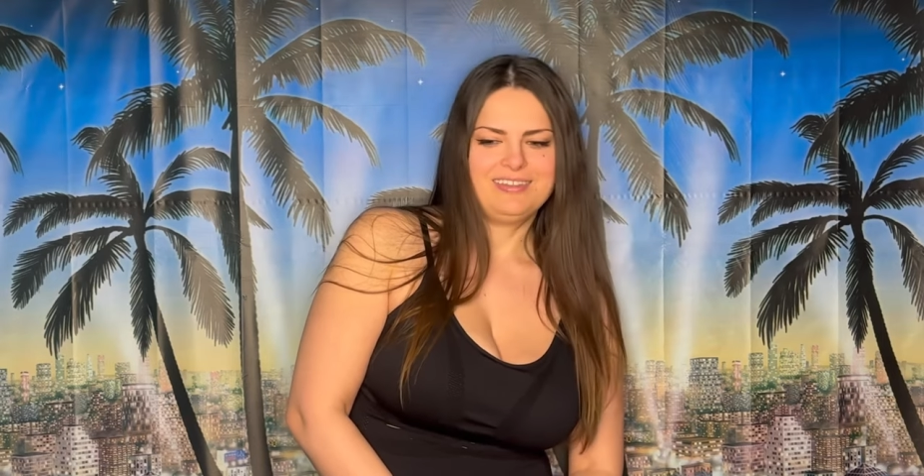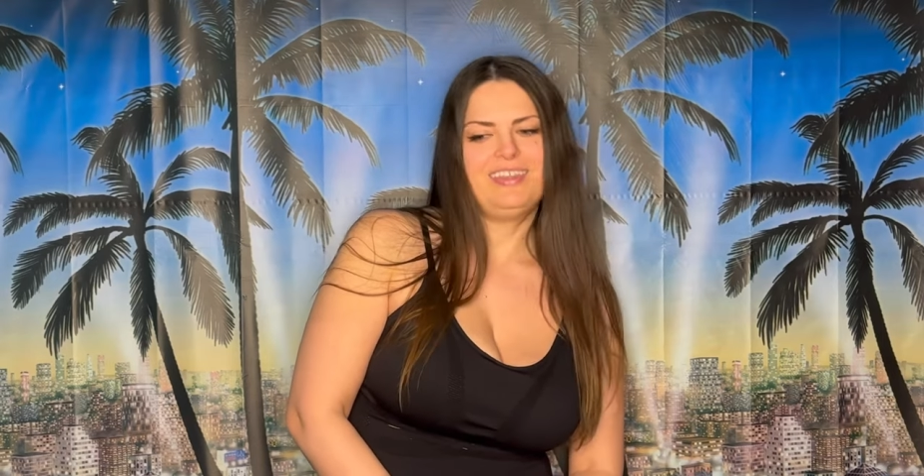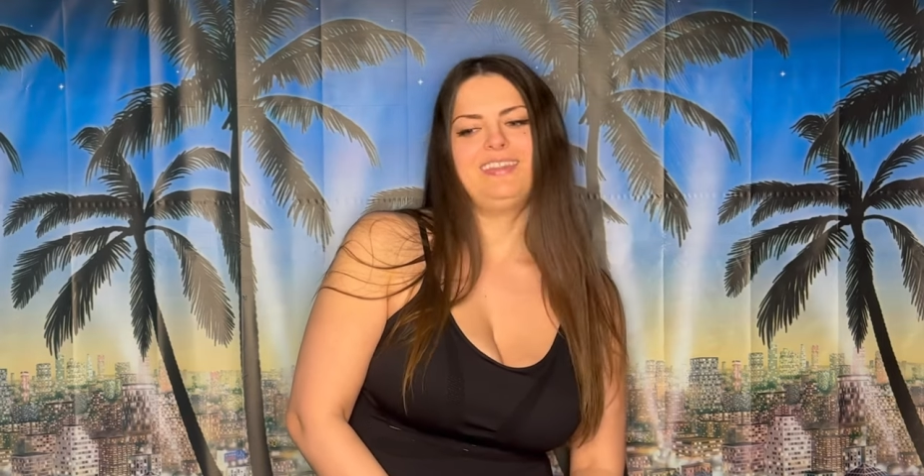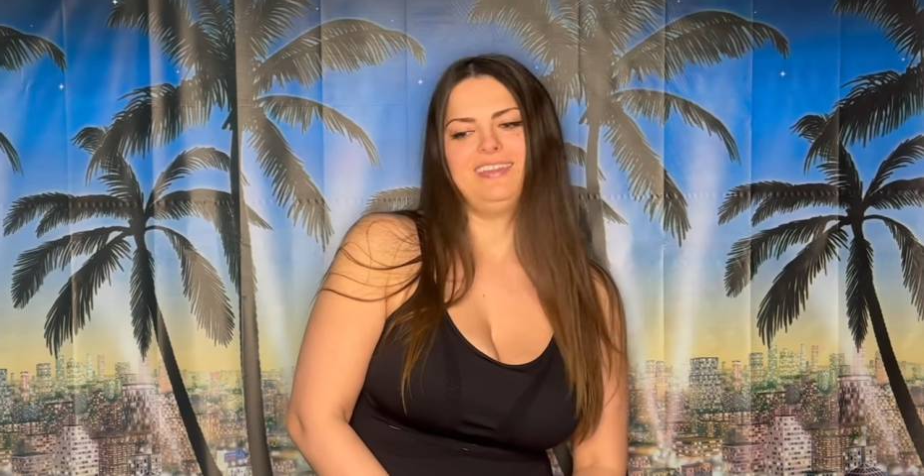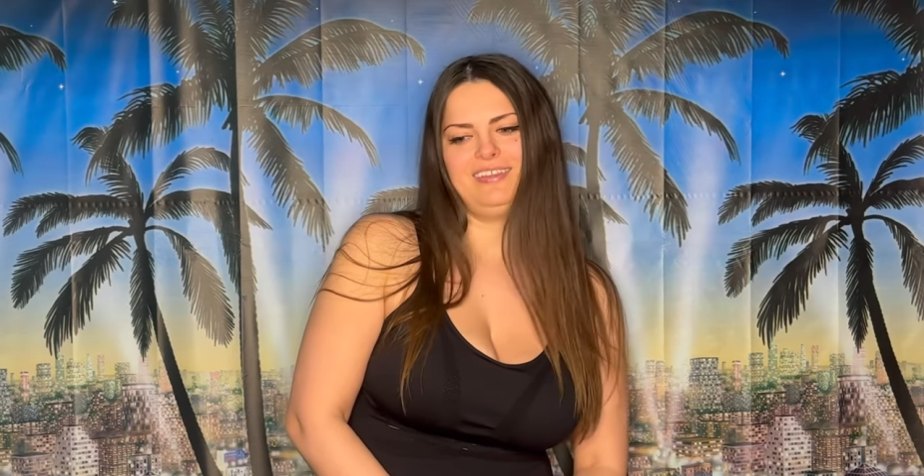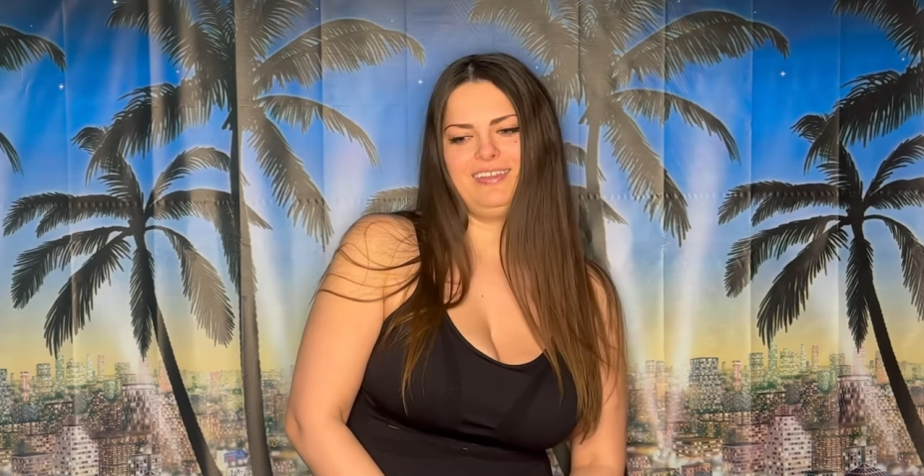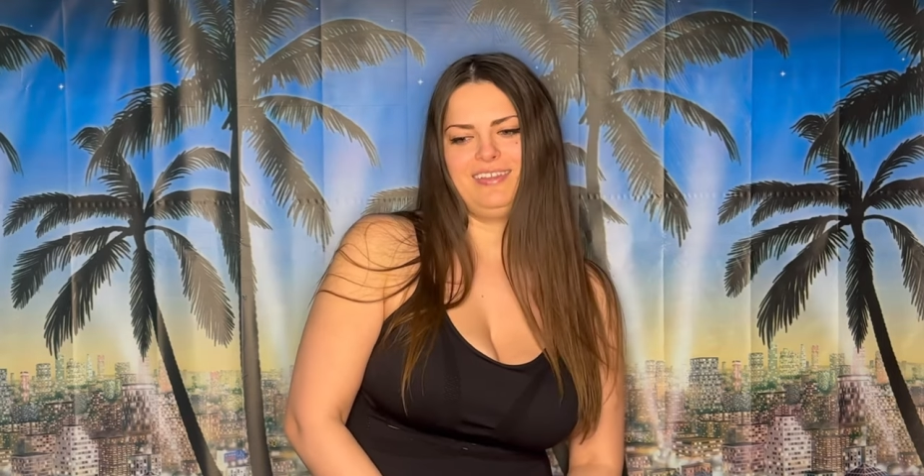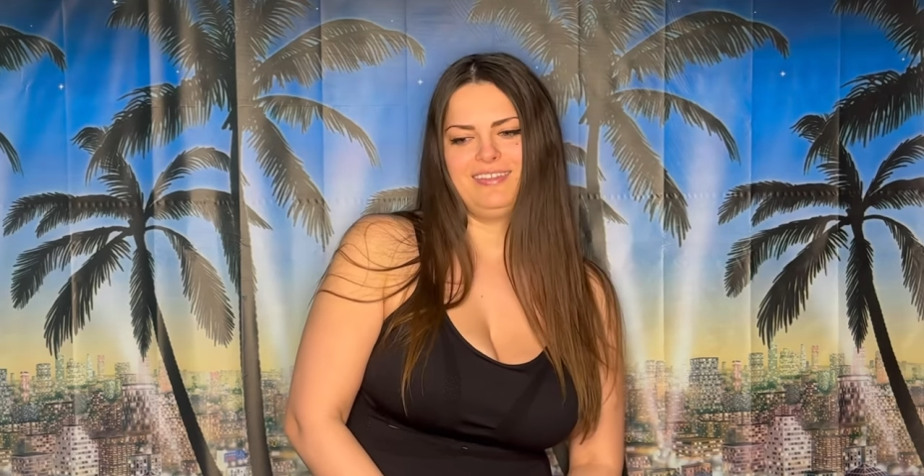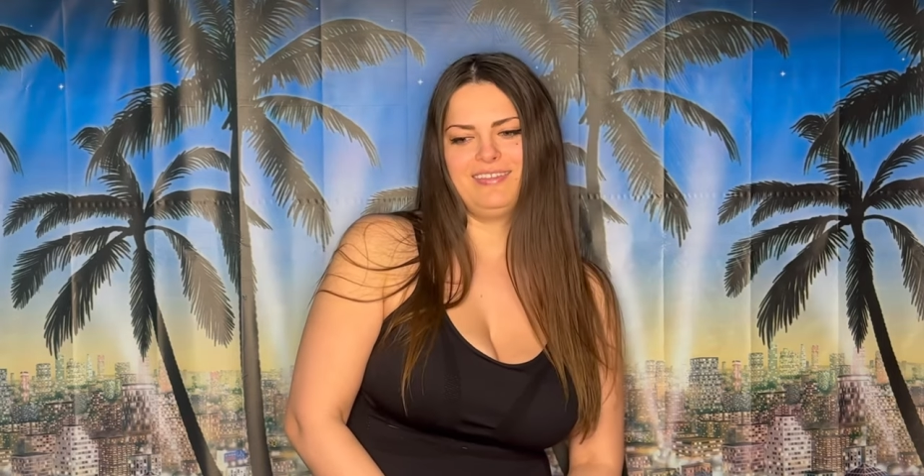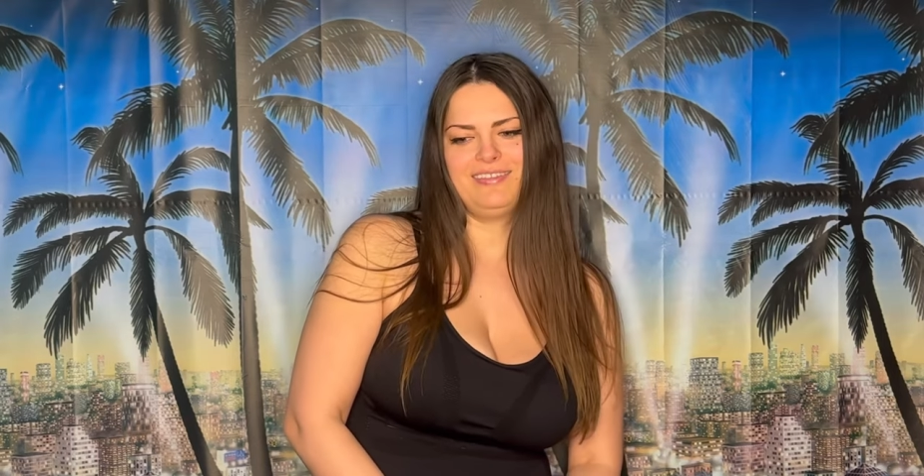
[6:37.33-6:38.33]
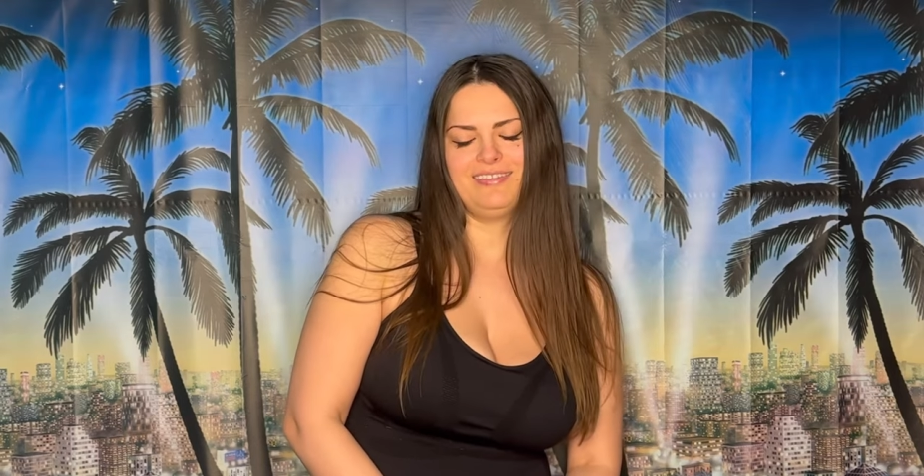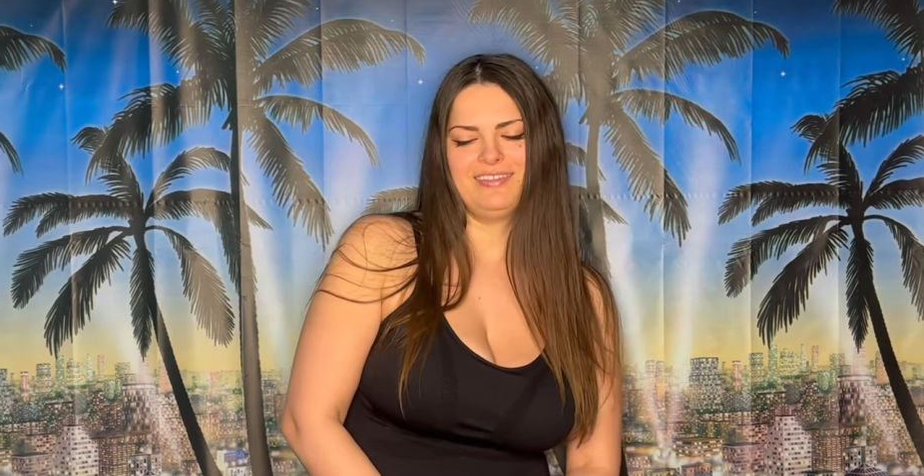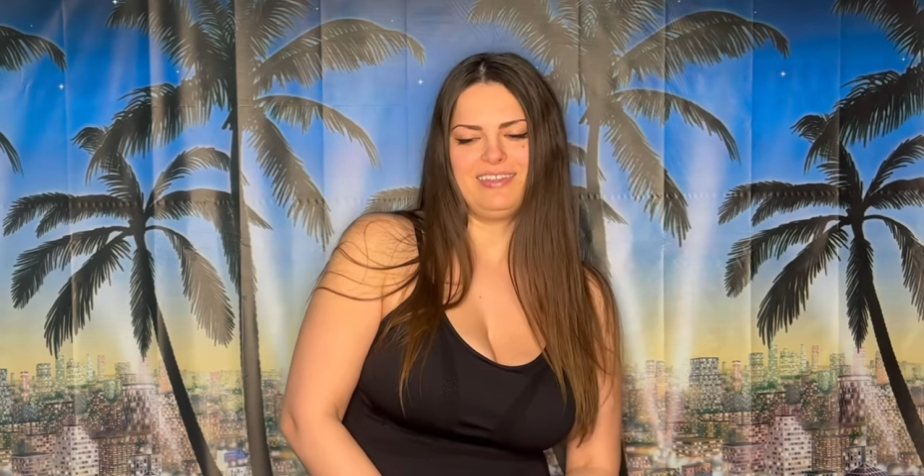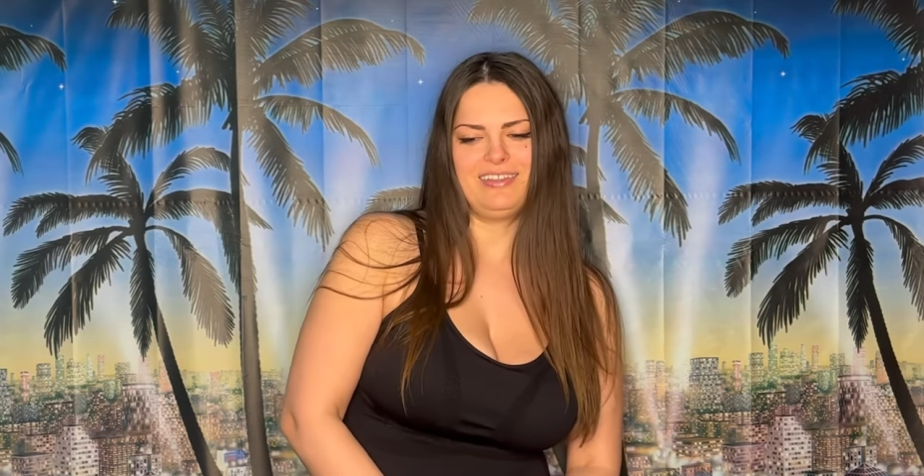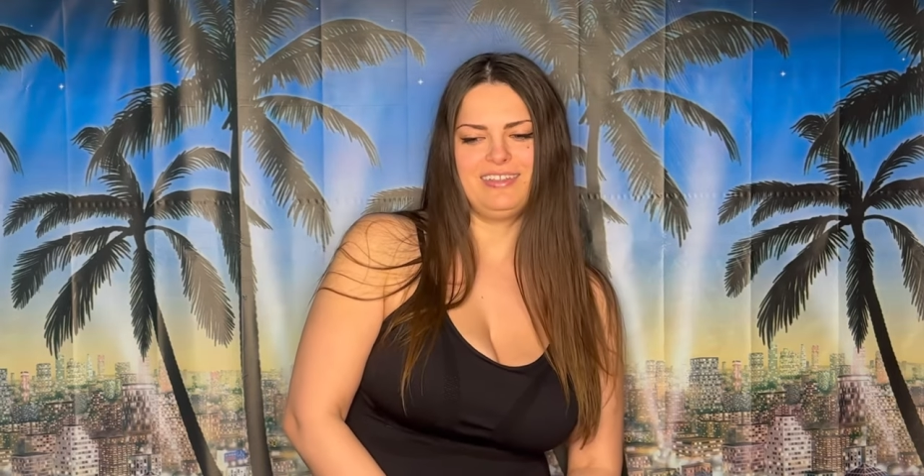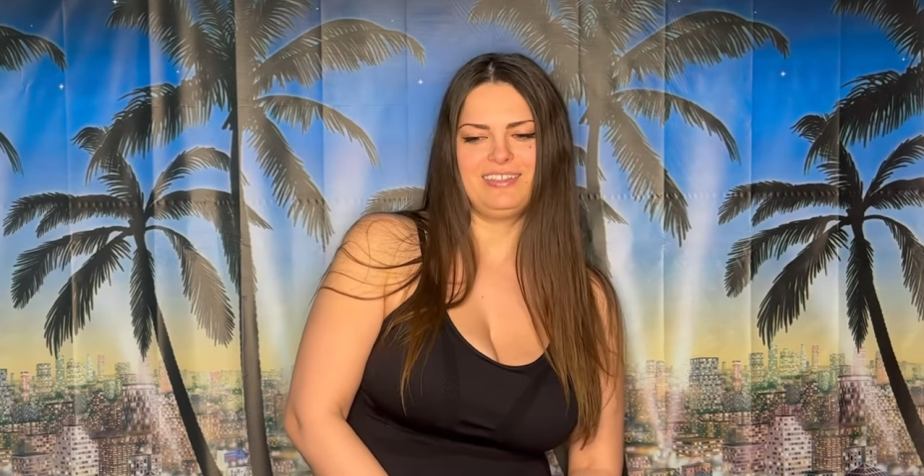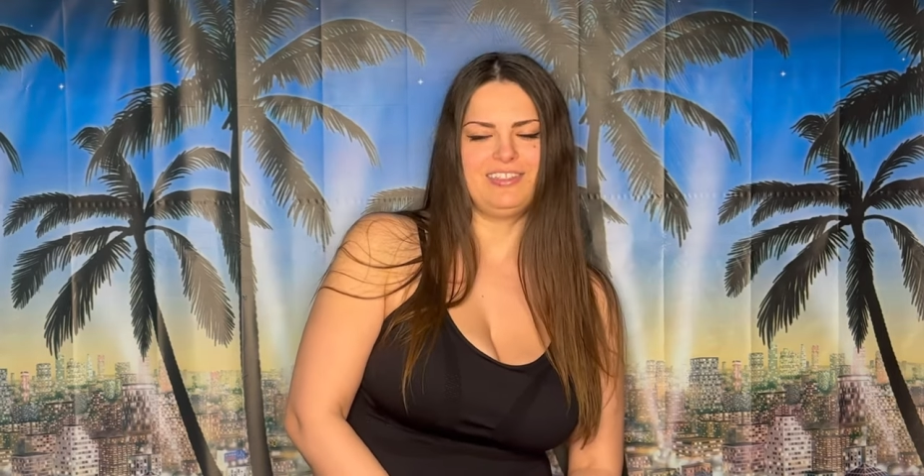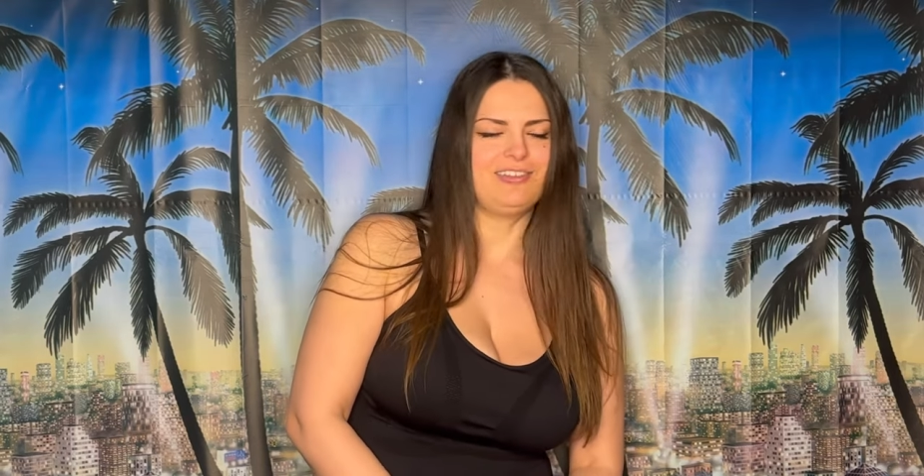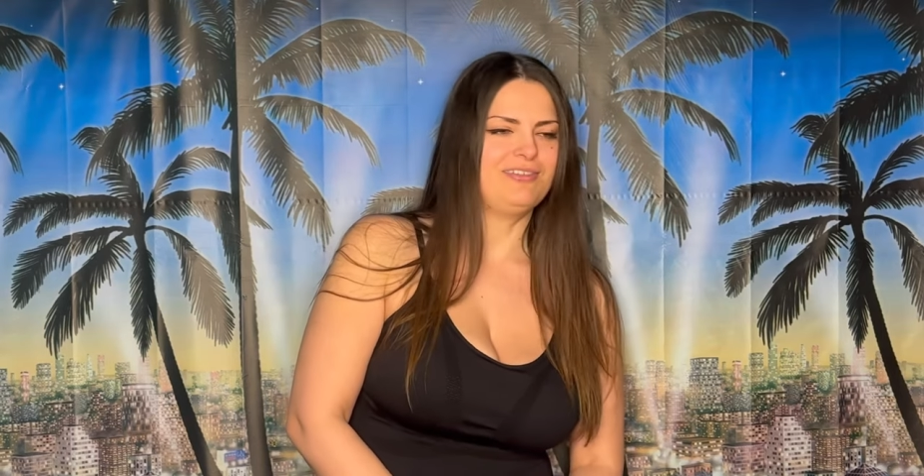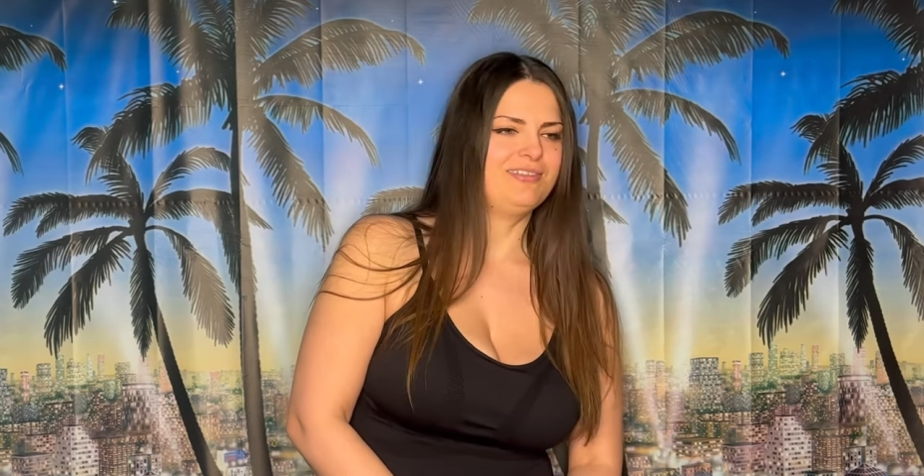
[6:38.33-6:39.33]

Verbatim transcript: Hmm. And Lily, Lily too.